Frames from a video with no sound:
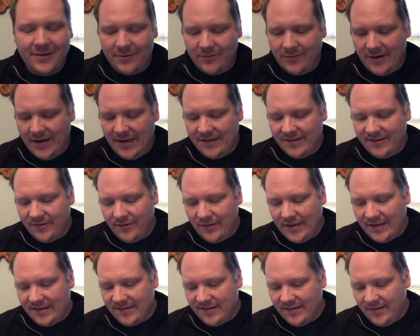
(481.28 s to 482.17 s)
right? So
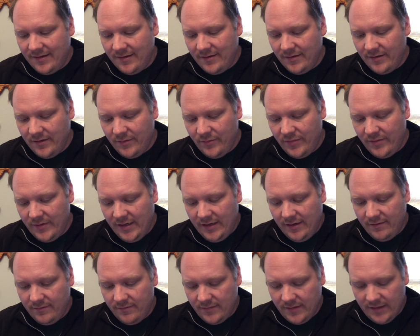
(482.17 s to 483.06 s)
that's
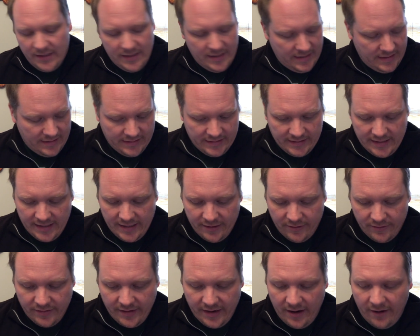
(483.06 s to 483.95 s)
the key
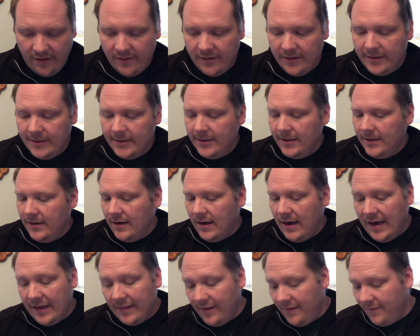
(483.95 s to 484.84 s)
indicator there.
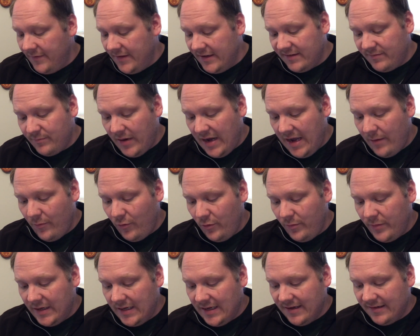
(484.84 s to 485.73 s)
I love this Bible
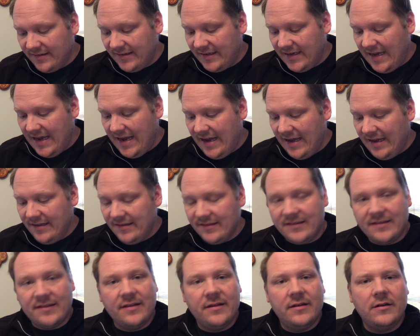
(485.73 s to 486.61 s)
because it
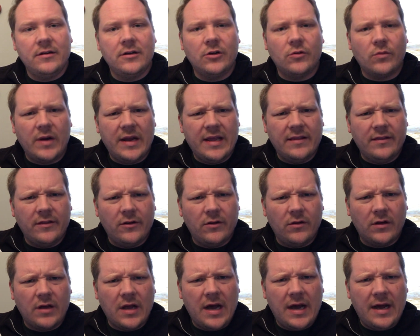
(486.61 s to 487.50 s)
has great
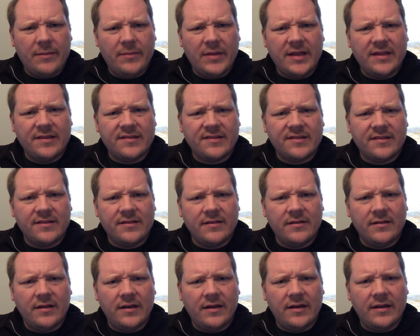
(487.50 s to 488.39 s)
little comments
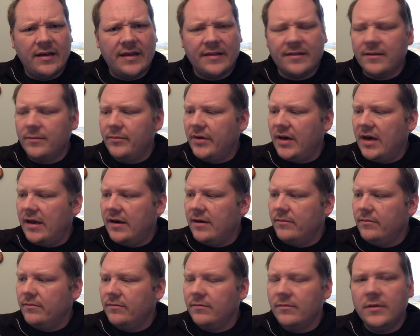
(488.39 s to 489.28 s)
at the
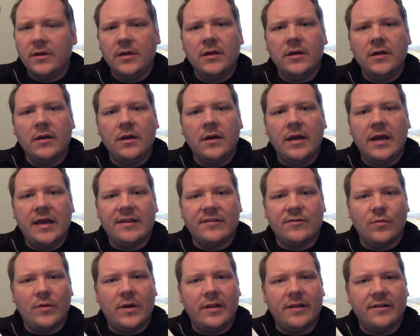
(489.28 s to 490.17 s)
bottom,
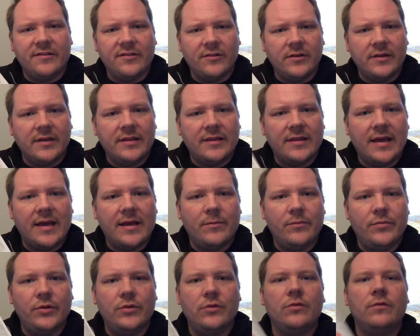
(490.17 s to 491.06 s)
as well as look at
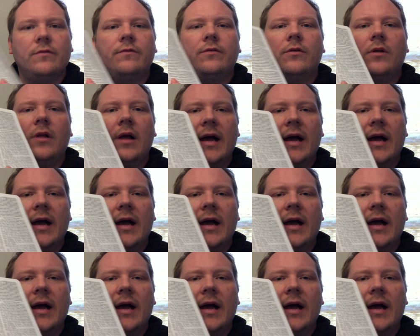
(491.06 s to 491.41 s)
that beautiful